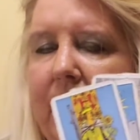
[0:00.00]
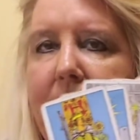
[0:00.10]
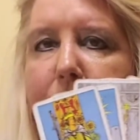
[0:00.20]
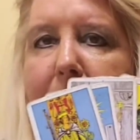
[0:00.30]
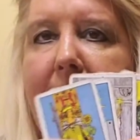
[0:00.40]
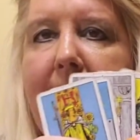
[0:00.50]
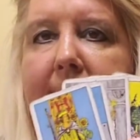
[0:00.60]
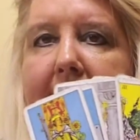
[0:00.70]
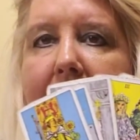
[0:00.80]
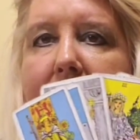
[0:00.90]
So let's break this
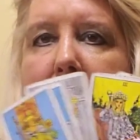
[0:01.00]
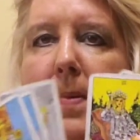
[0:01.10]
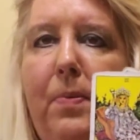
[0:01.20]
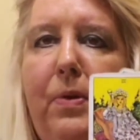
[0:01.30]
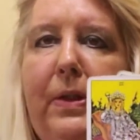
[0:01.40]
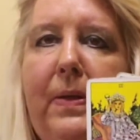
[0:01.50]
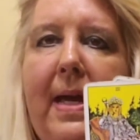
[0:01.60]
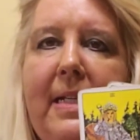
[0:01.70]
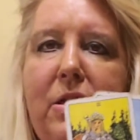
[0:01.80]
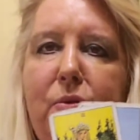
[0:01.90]
down now. I'll pull you
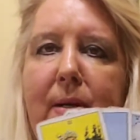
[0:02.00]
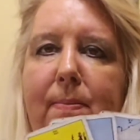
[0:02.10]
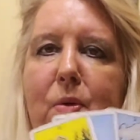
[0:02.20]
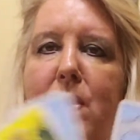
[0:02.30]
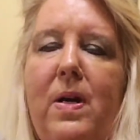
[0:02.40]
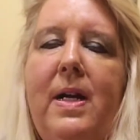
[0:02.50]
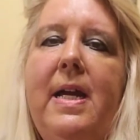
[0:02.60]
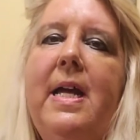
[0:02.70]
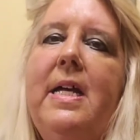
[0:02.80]
guys three more,